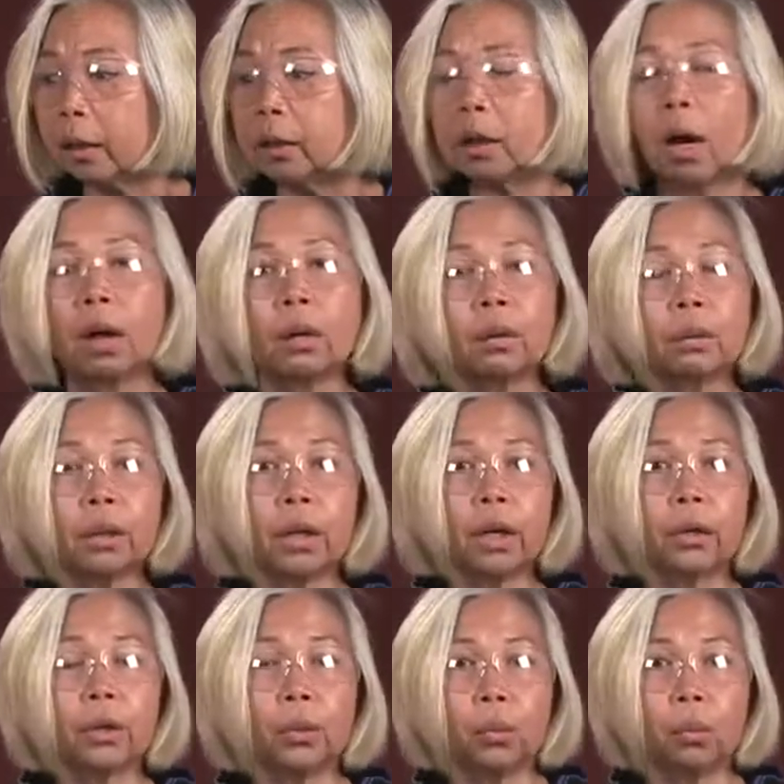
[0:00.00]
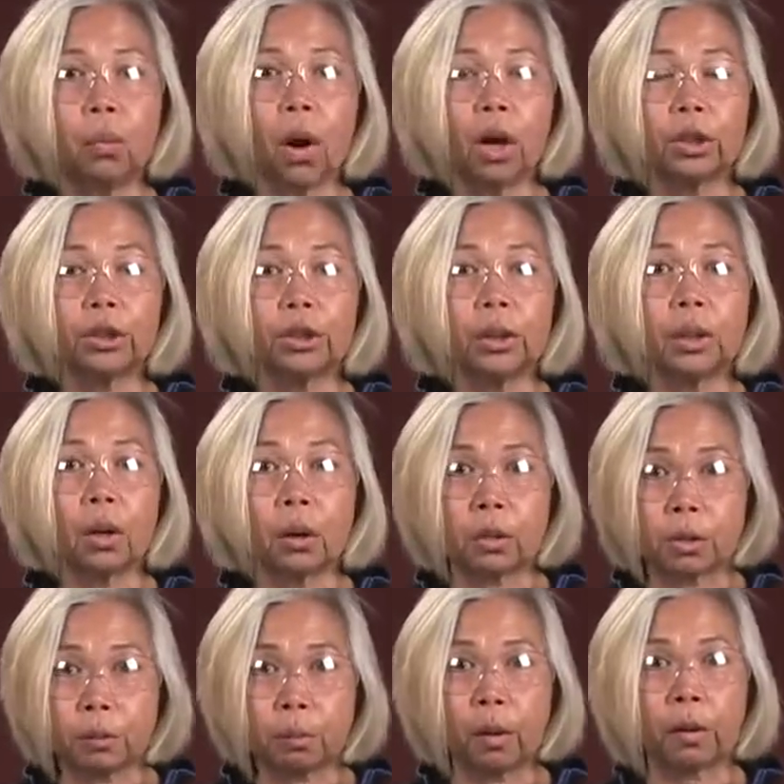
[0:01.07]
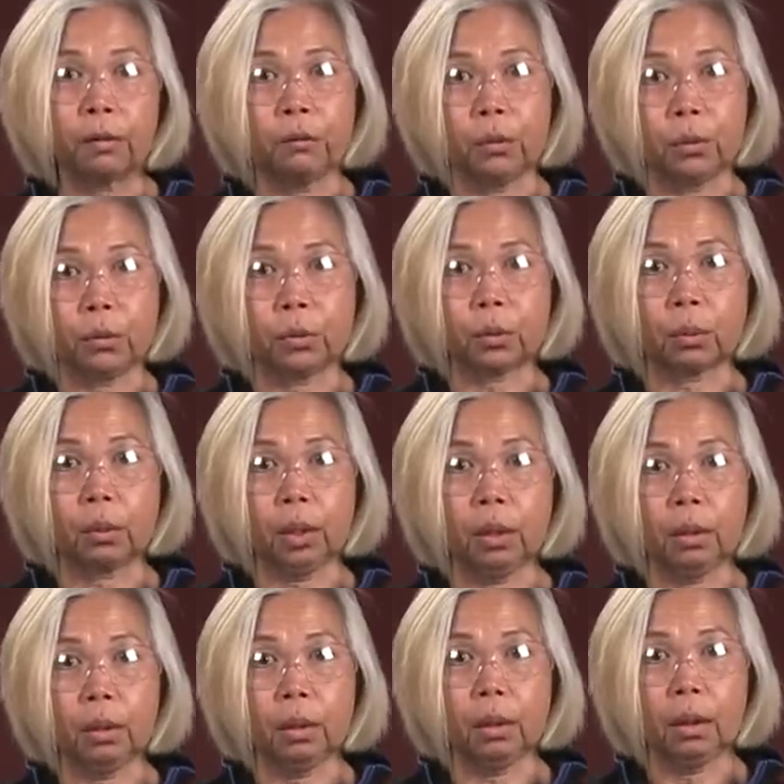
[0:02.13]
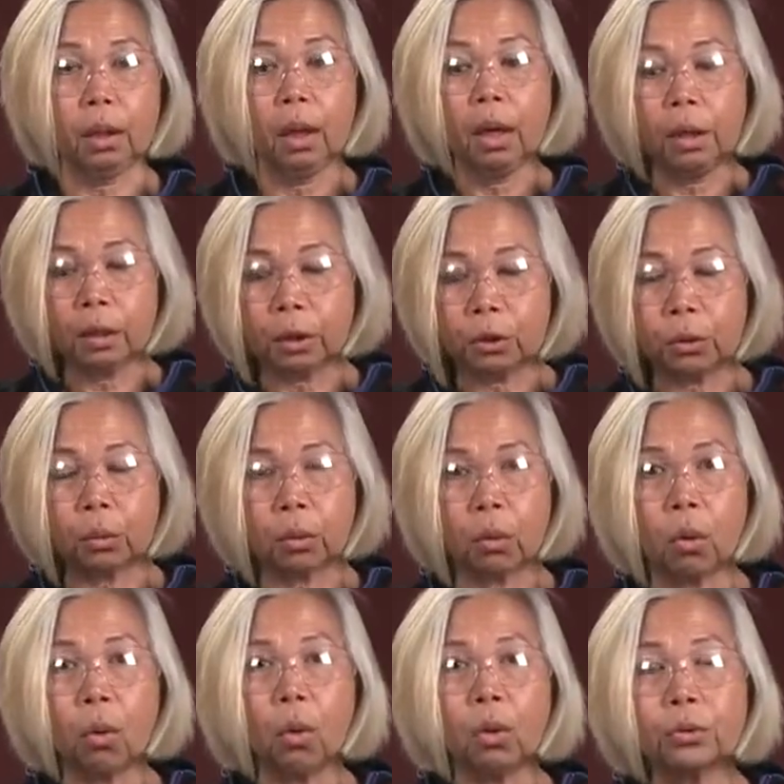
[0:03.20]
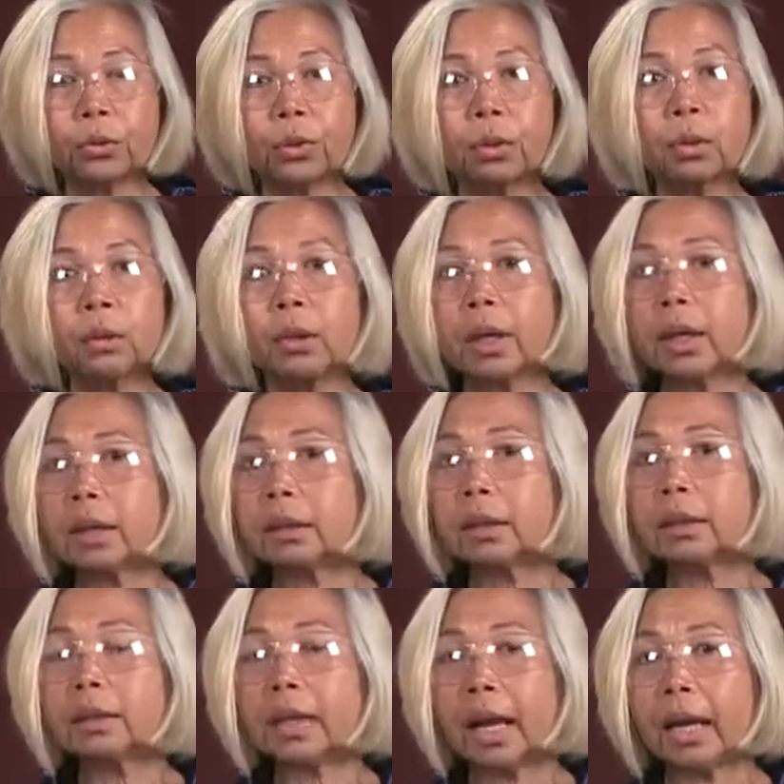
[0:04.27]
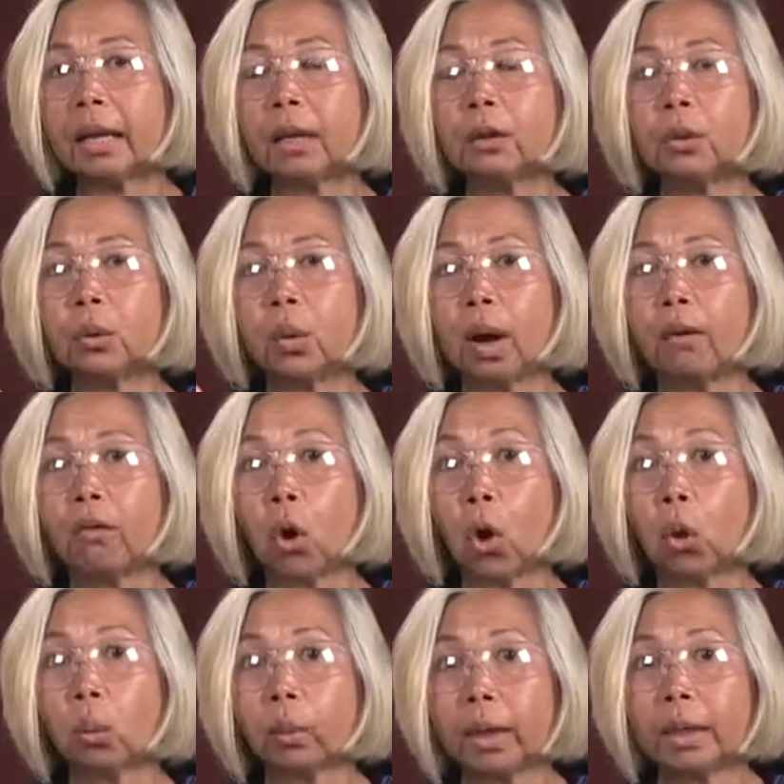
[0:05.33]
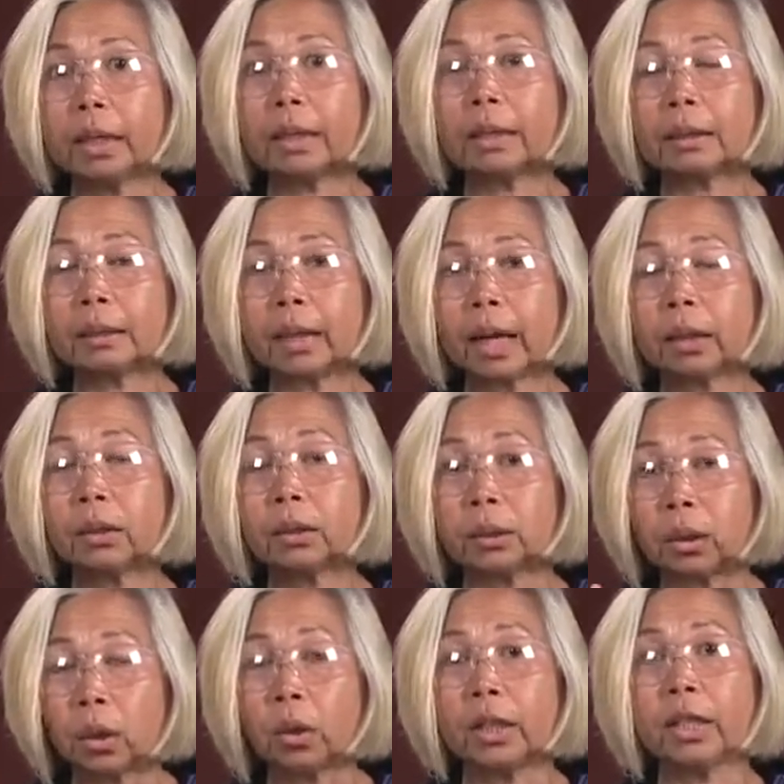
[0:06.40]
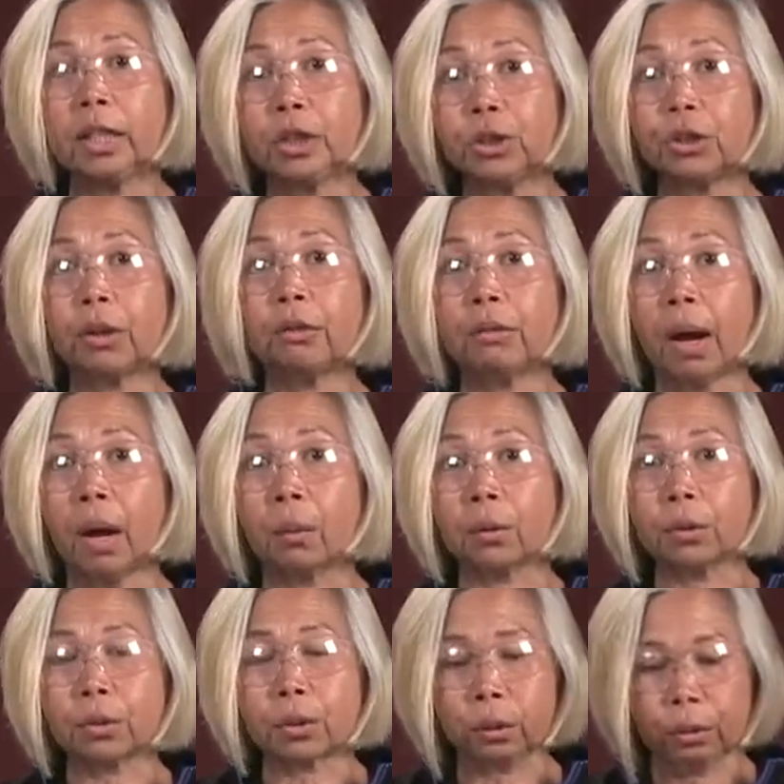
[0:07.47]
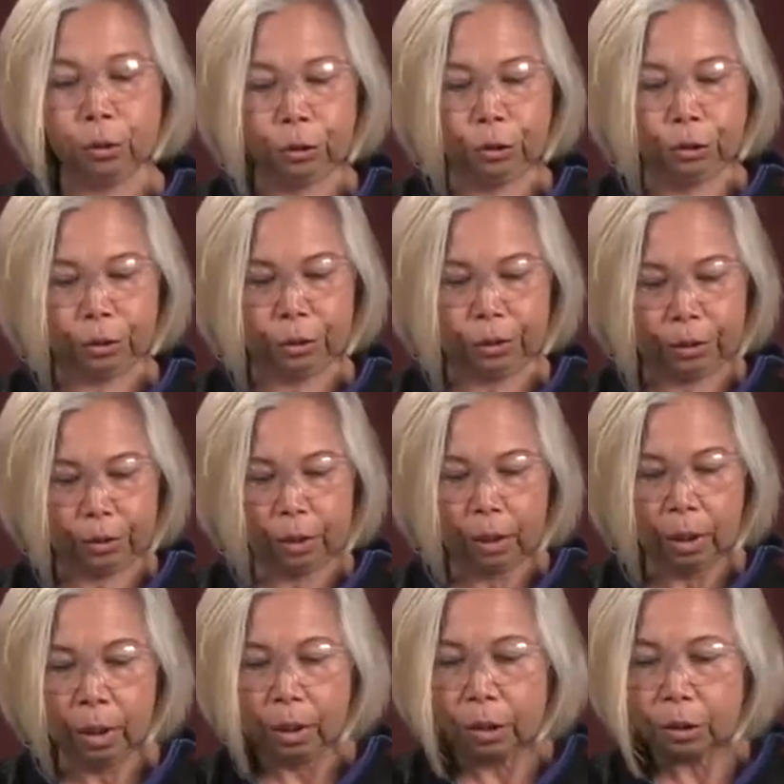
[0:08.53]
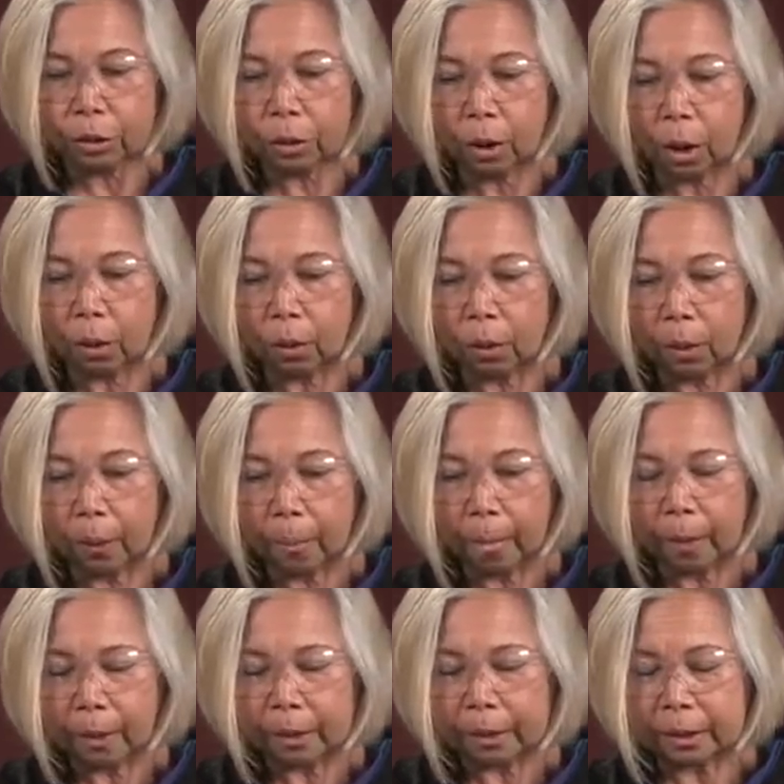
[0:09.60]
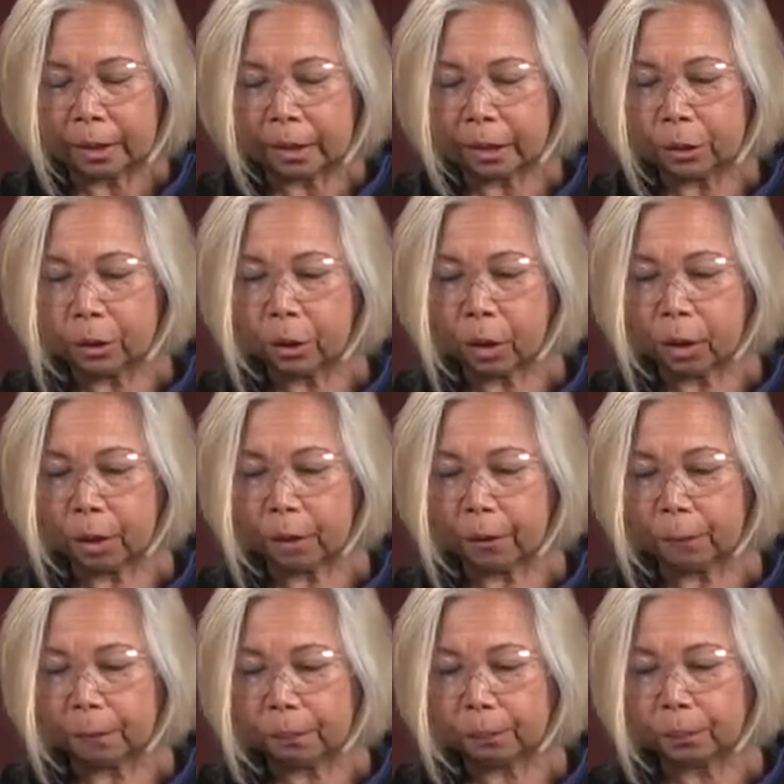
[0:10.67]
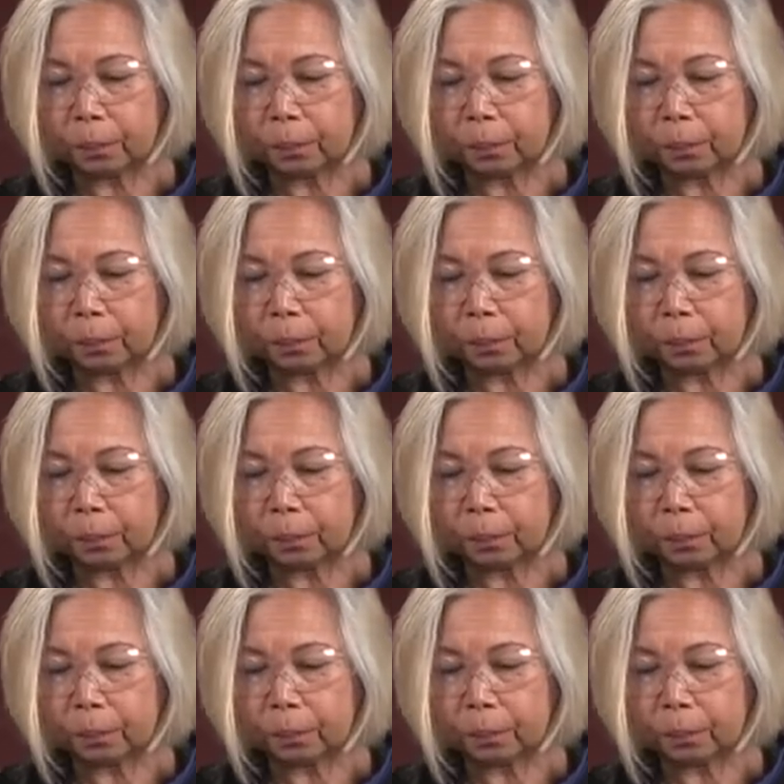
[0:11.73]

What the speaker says: that not only are you watching our Sparkvue screen, that you're also looking at the data you have already collected on each of our solutions. So let's get started.